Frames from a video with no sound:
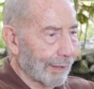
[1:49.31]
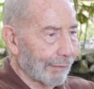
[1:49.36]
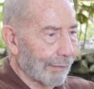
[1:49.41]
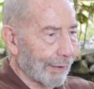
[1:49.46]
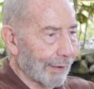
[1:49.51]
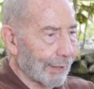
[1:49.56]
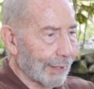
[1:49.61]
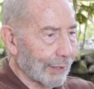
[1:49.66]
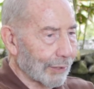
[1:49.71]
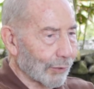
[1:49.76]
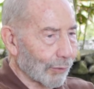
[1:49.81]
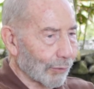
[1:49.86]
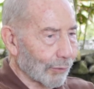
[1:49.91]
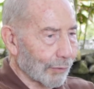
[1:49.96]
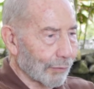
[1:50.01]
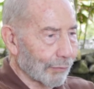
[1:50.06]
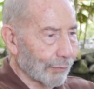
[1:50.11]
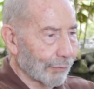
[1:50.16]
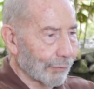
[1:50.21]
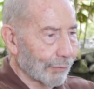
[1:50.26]
very sort
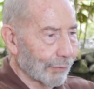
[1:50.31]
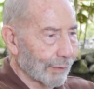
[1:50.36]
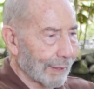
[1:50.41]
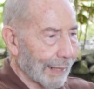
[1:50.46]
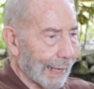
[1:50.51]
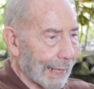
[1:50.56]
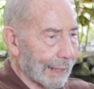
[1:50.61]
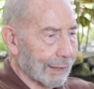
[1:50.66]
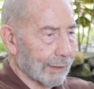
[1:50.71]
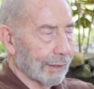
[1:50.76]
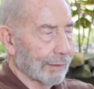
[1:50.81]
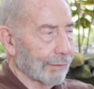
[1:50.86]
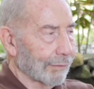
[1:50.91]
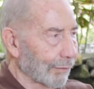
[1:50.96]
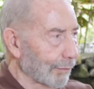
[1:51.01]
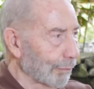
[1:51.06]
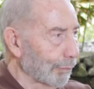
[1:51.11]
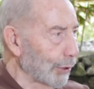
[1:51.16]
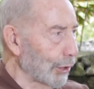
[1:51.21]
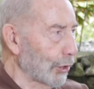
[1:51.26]
of active
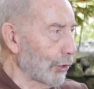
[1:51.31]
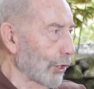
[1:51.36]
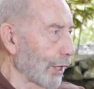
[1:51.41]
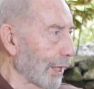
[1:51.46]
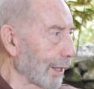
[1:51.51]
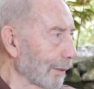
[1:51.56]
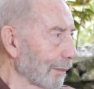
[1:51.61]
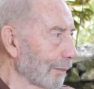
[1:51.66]
preacher.